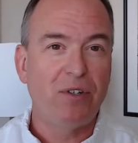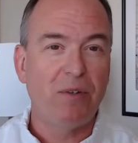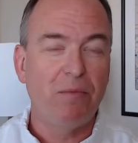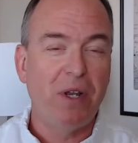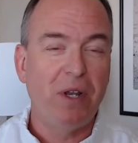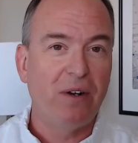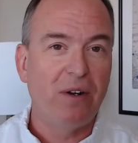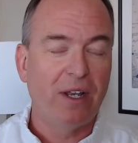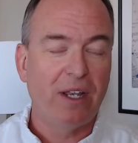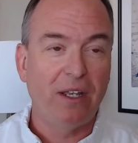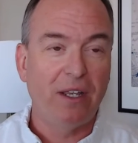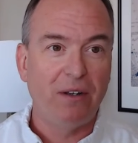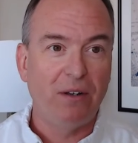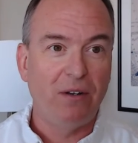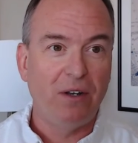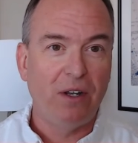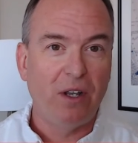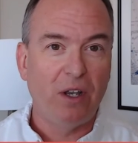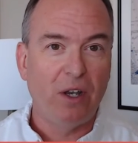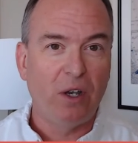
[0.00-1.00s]

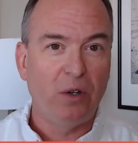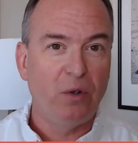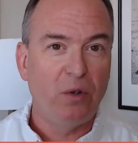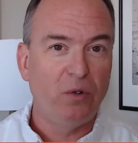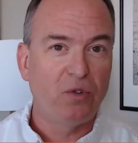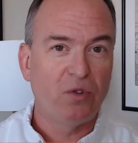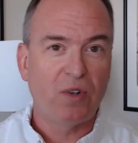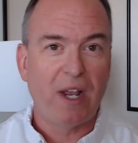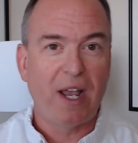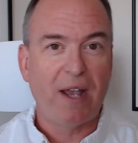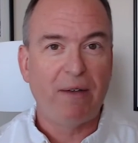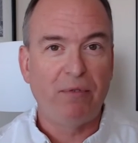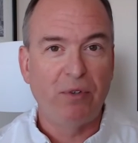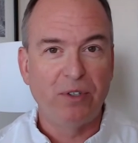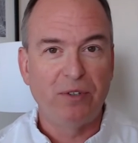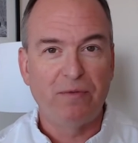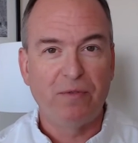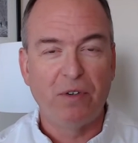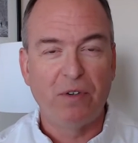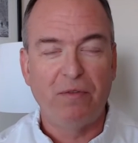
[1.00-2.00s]
American who
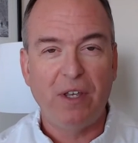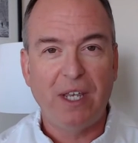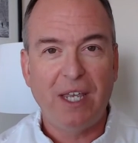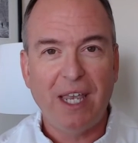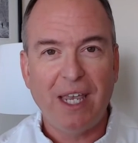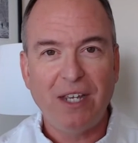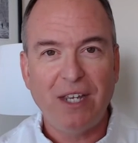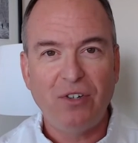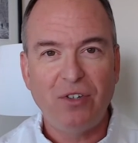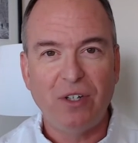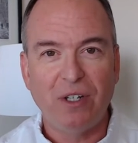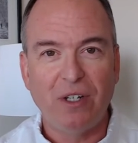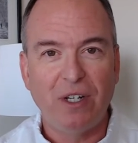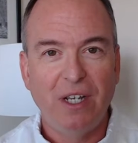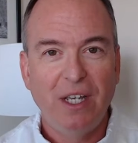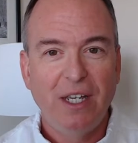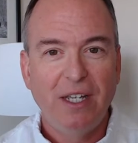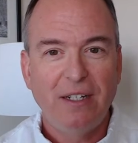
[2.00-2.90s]
travels for vacation